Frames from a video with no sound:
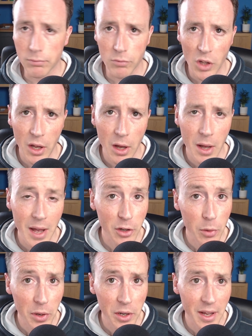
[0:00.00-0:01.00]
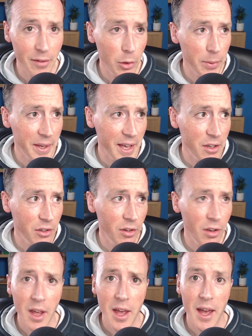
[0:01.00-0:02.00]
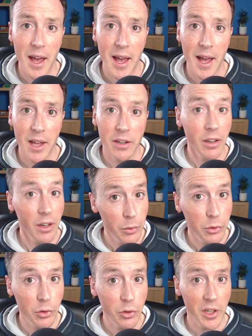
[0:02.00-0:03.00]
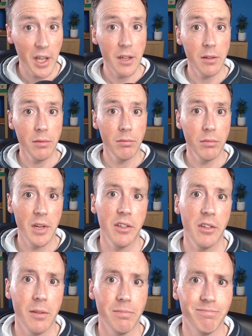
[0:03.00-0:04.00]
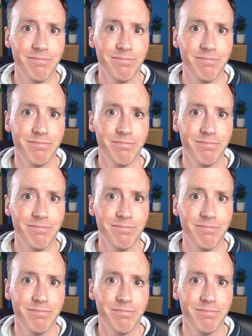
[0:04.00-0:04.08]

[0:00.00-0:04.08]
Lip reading: Have a good one. Have a good weekend. And I will talk to you again next time.